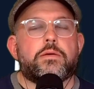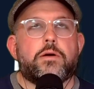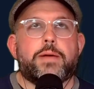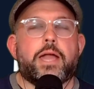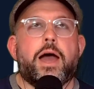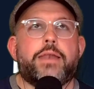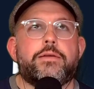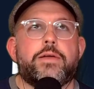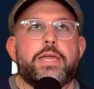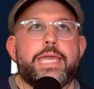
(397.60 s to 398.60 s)
oh my God,
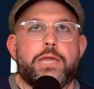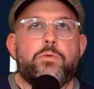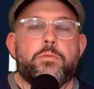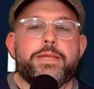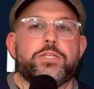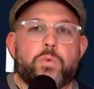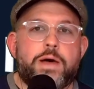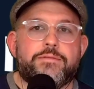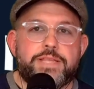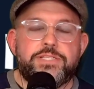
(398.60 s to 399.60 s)
he will be
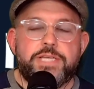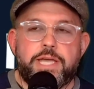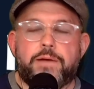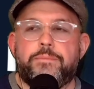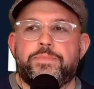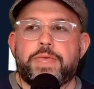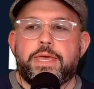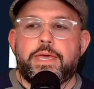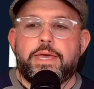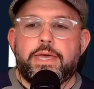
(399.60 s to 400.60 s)
12 this year.
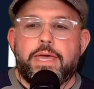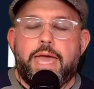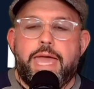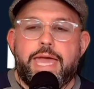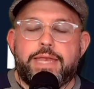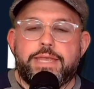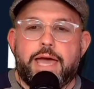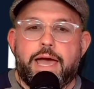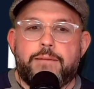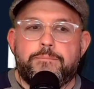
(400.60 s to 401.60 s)
And
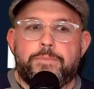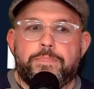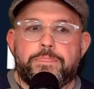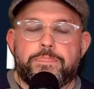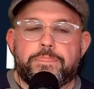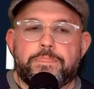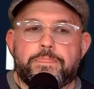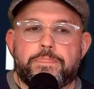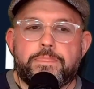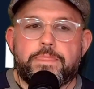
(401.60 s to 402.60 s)
um,
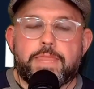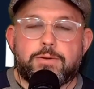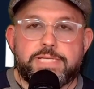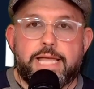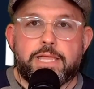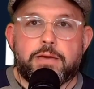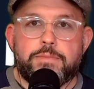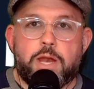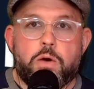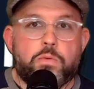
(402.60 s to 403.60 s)
I was telling
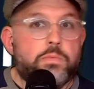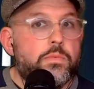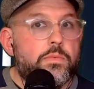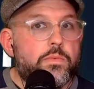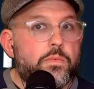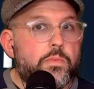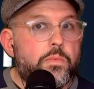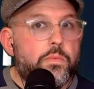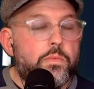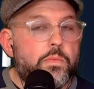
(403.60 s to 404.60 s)
him, you know,
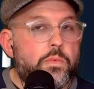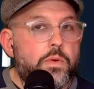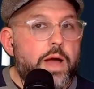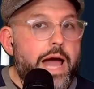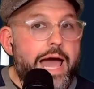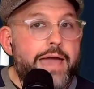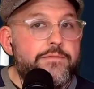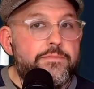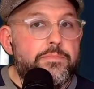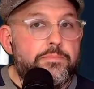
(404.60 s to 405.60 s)

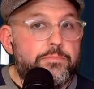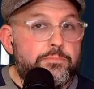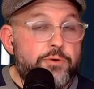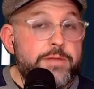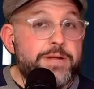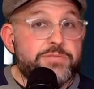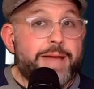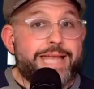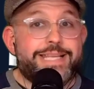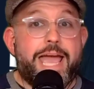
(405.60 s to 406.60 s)
I've pretty much
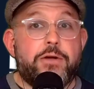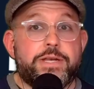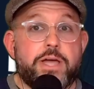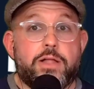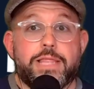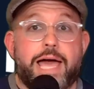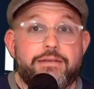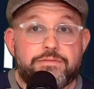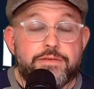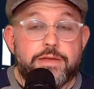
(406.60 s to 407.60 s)
my entire adult
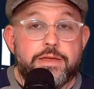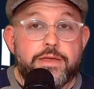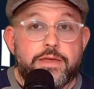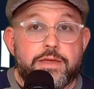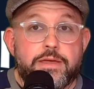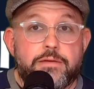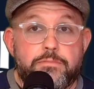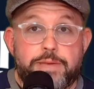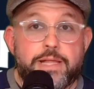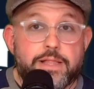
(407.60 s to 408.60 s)
life
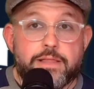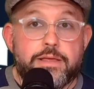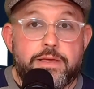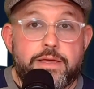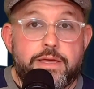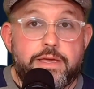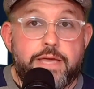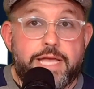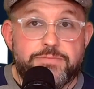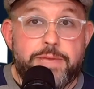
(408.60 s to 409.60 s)
Bill
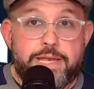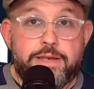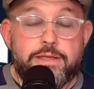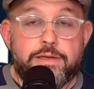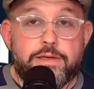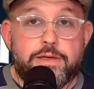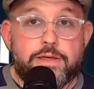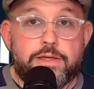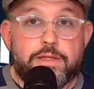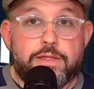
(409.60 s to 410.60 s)
has been
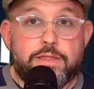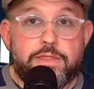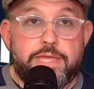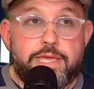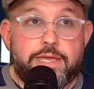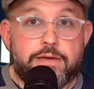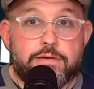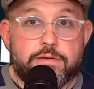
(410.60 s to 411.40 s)
the